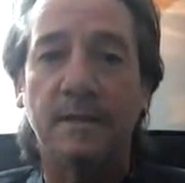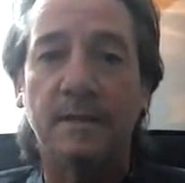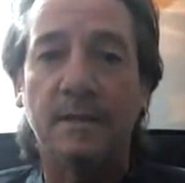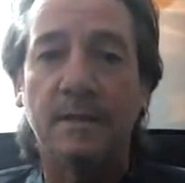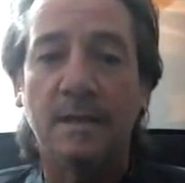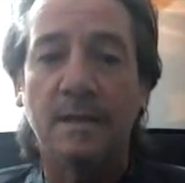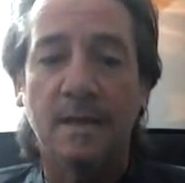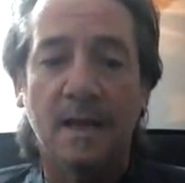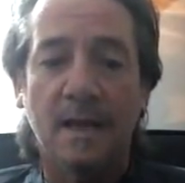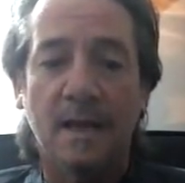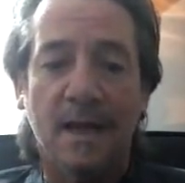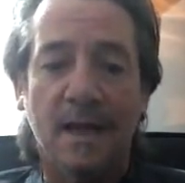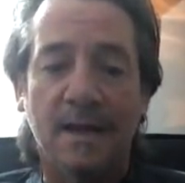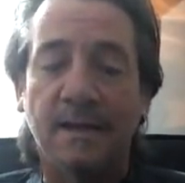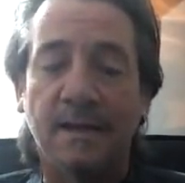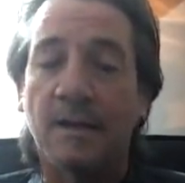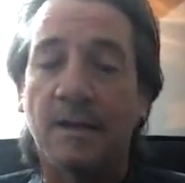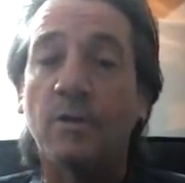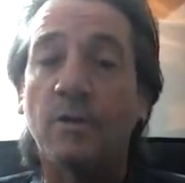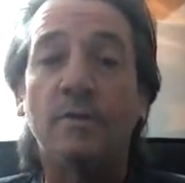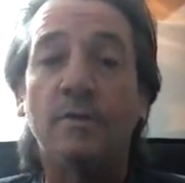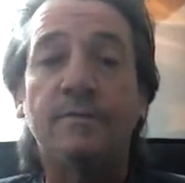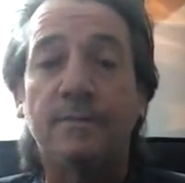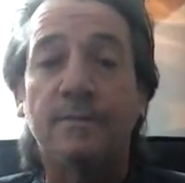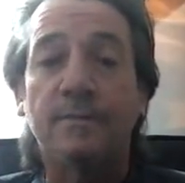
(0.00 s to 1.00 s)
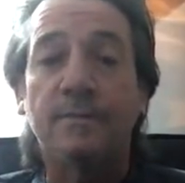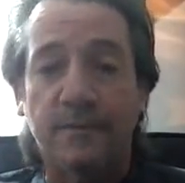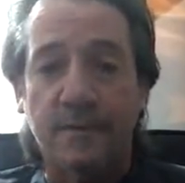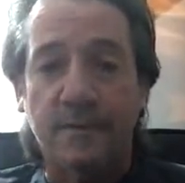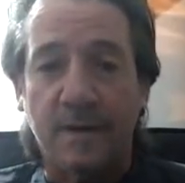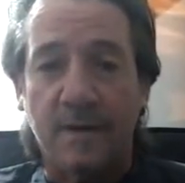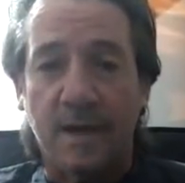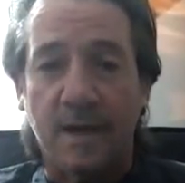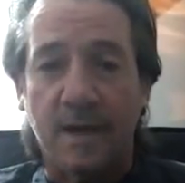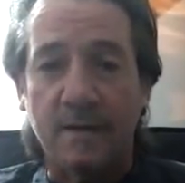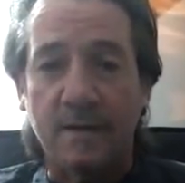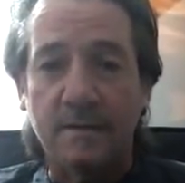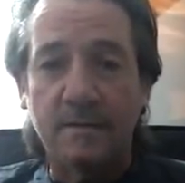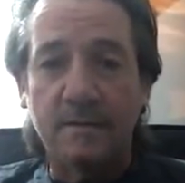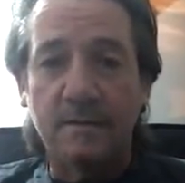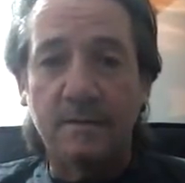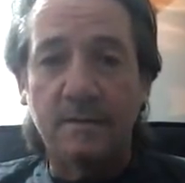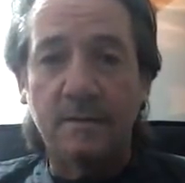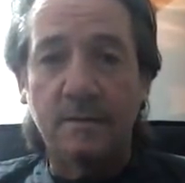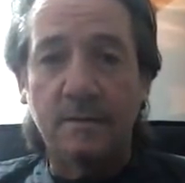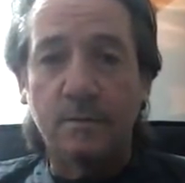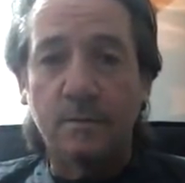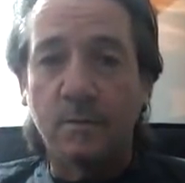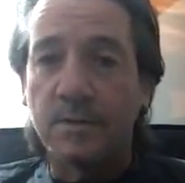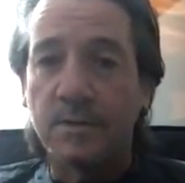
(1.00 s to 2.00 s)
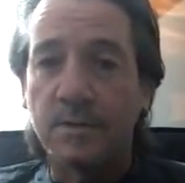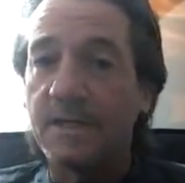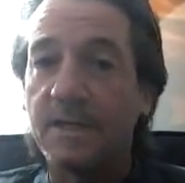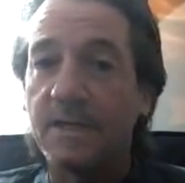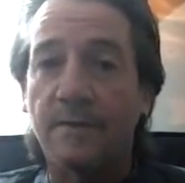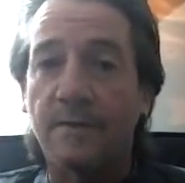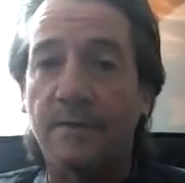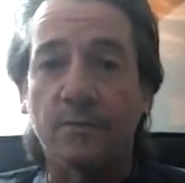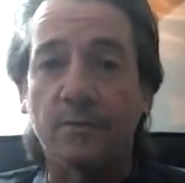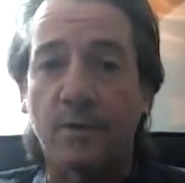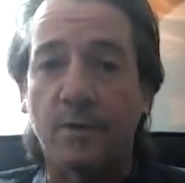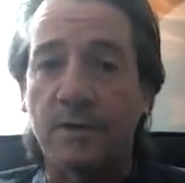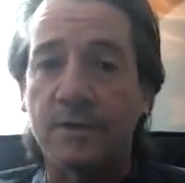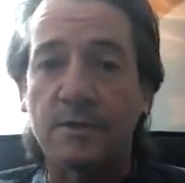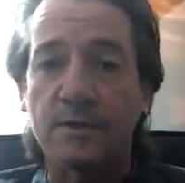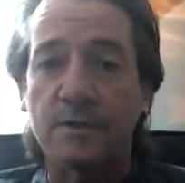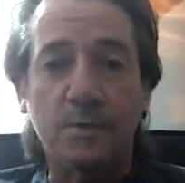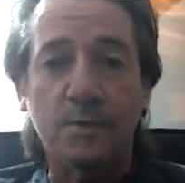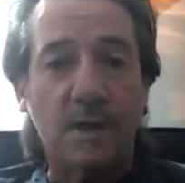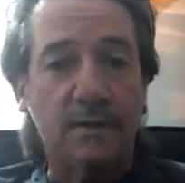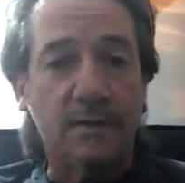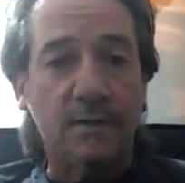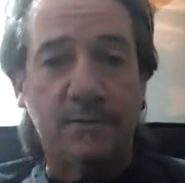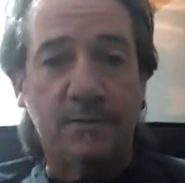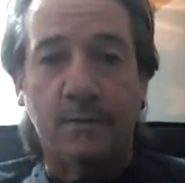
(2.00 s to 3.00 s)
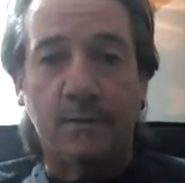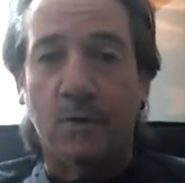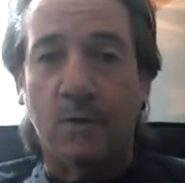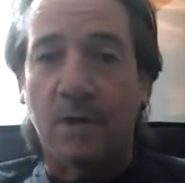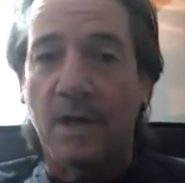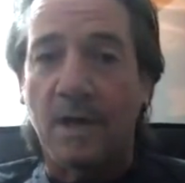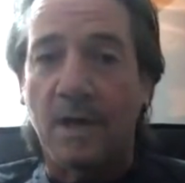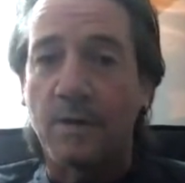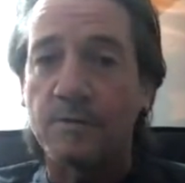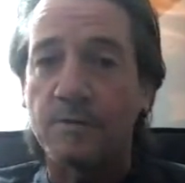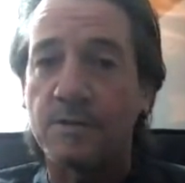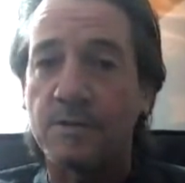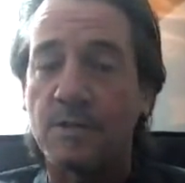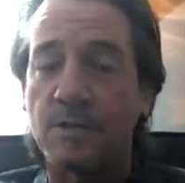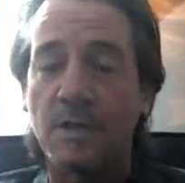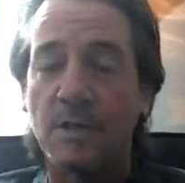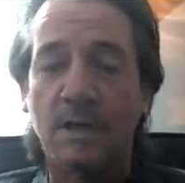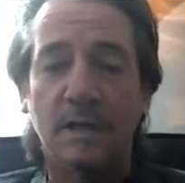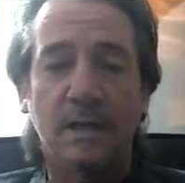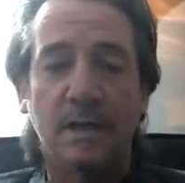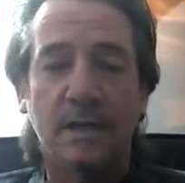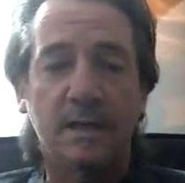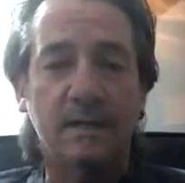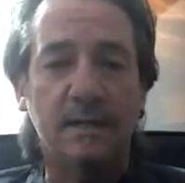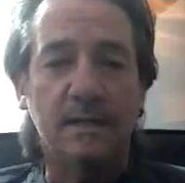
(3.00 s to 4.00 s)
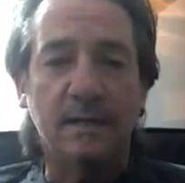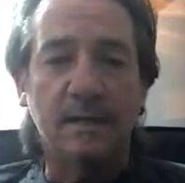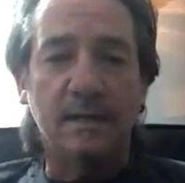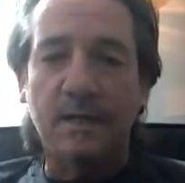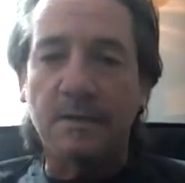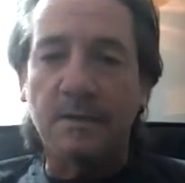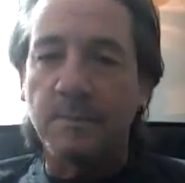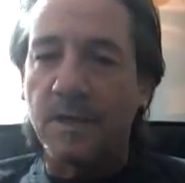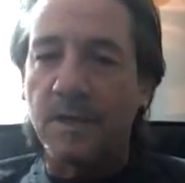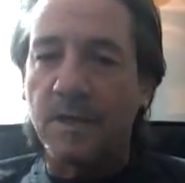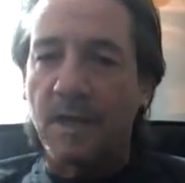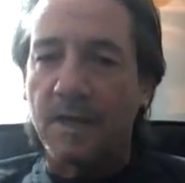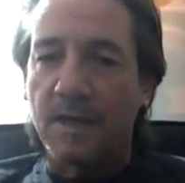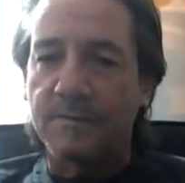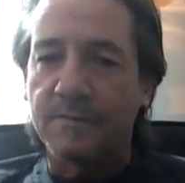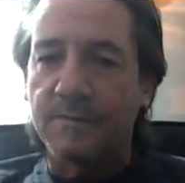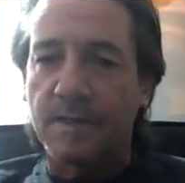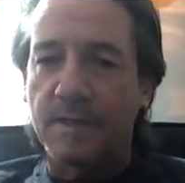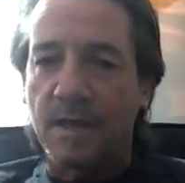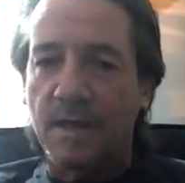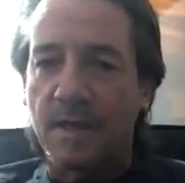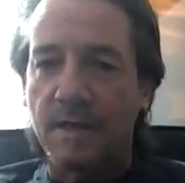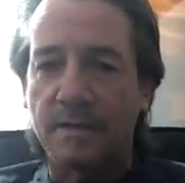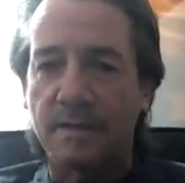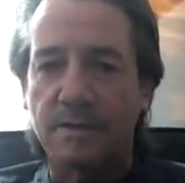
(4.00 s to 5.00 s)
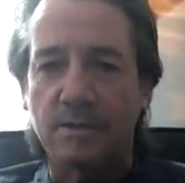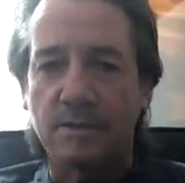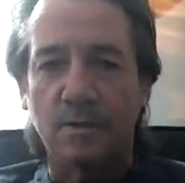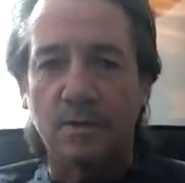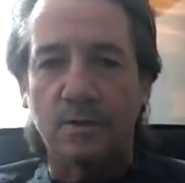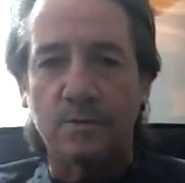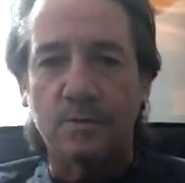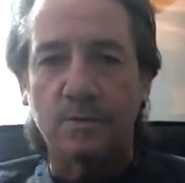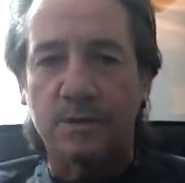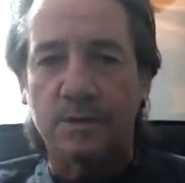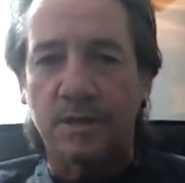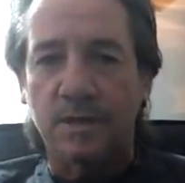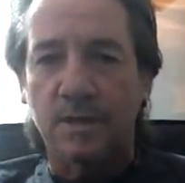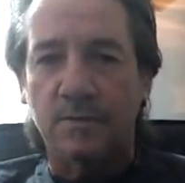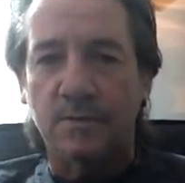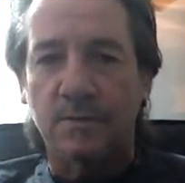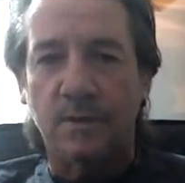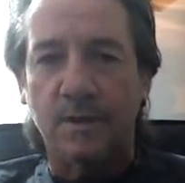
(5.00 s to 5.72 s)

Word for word: And I loved him for that. We did have run-ins. We had fallouts. He didn't like my lifestyle. It's no secret.